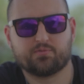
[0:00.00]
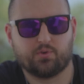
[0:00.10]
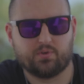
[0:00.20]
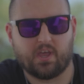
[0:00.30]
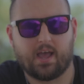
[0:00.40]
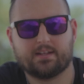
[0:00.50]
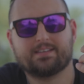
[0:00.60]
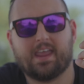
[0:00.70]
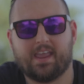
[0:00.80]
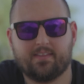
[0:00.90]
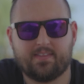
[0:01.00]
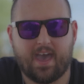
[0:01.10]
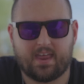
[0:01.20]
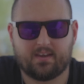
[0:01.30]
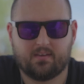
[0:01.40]
do not take
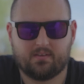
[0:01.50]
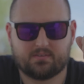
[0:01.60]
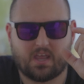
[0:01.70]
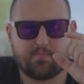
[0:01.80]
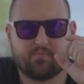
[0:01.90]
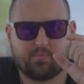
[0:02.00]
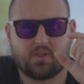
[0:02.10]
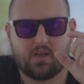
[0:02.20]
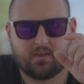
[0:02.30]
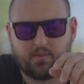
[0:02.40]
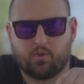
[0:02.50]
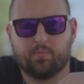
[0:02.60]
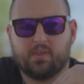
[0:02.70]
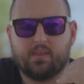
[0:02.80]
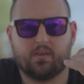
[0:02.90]
that type of plug, there'll
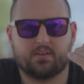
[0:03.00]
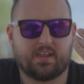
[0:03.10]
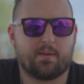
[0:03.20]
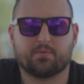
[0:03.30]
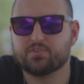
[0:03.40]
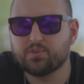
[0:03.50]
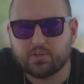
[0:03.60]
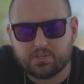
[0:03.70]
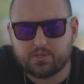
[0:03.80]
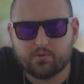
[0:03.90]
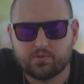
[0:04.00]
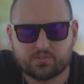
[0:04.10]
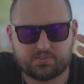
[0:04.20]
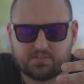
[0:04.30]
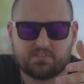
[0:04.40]
be adapters you can use,
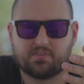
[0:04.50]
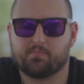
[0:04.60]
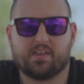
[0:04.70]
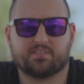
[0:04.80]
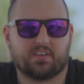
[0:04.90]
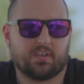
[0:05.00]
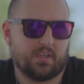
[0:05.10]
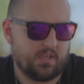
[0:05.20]
because this is a basic